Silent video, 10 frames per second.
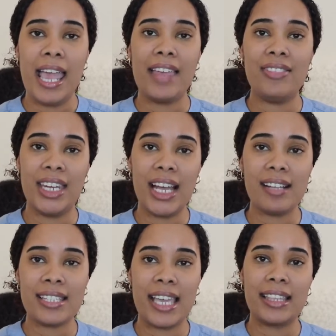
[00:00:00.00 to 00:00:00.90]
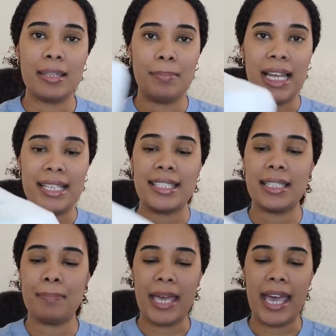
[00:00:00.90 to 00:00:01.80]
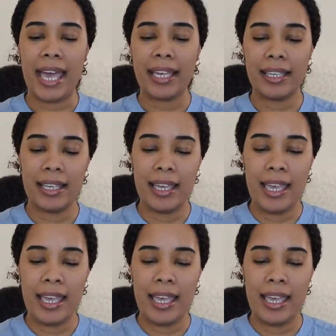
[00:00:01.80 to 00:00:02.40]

and then I'll take the plastic bag